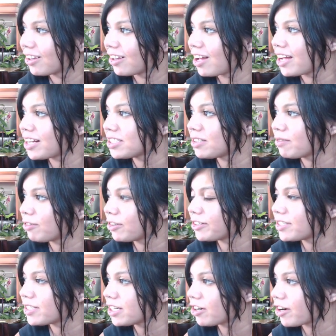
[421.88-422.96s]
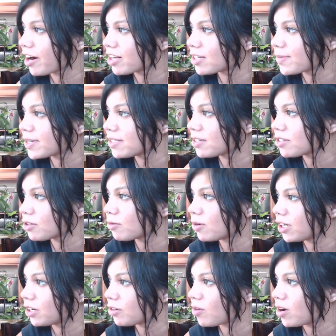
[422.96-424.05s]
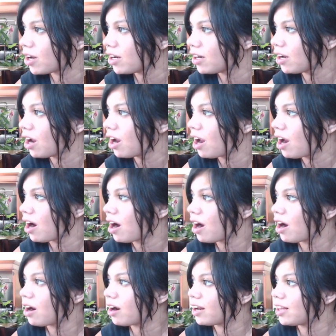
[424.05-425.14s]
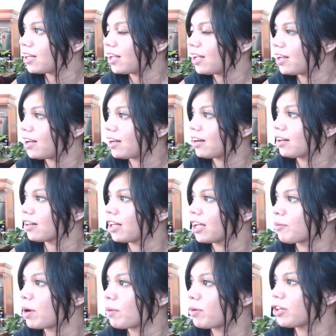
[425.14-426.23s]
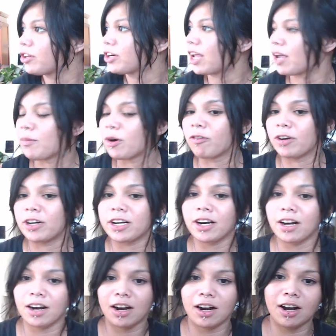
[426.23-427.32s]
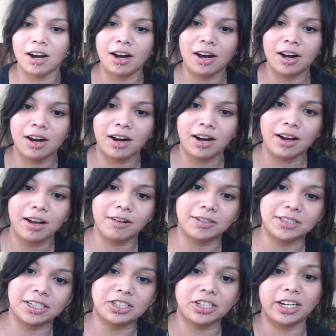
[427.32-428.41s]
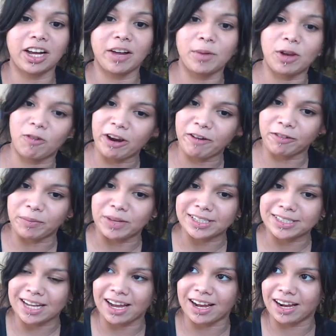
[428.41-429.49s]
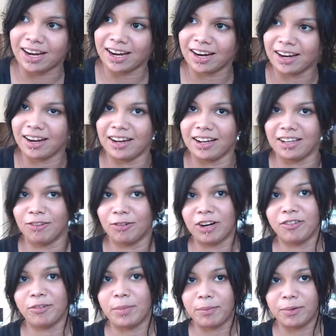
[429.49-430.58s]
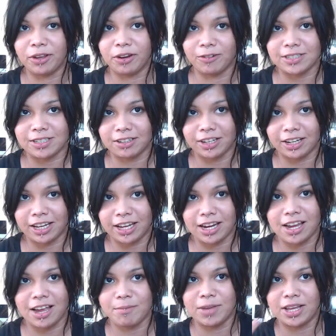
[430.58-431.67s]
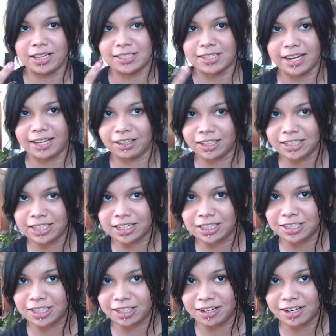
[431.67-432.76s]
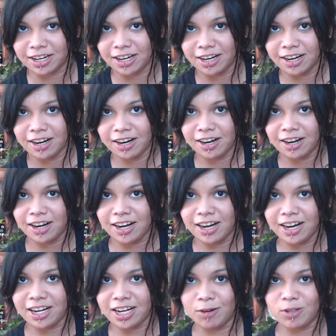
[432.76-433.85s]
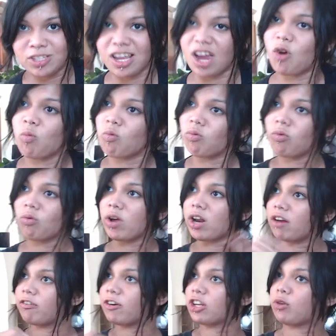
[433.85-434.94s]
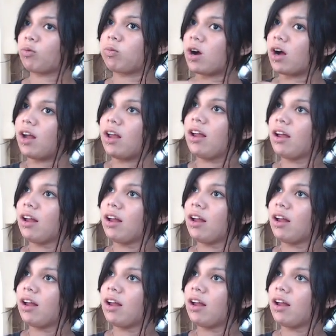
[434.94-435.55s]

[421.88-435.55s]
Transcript: I asked him for a cigarette because my sister wanted one, and then like my brother came over. I was like trying to get me away from this guy, and then whenever my brother wasn't looking, and me and this guy looked at each other, and he was like, "Whatever you want."